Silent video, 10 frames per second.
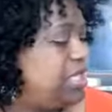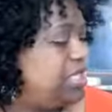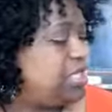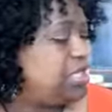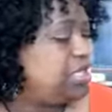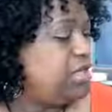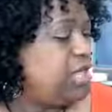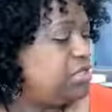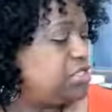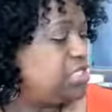Then
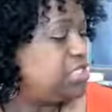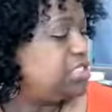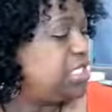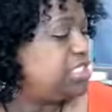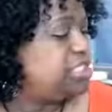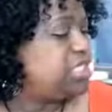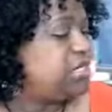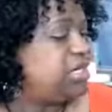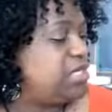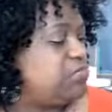says,
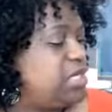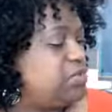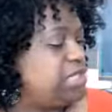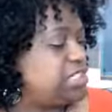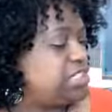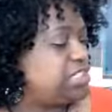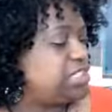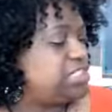one question says,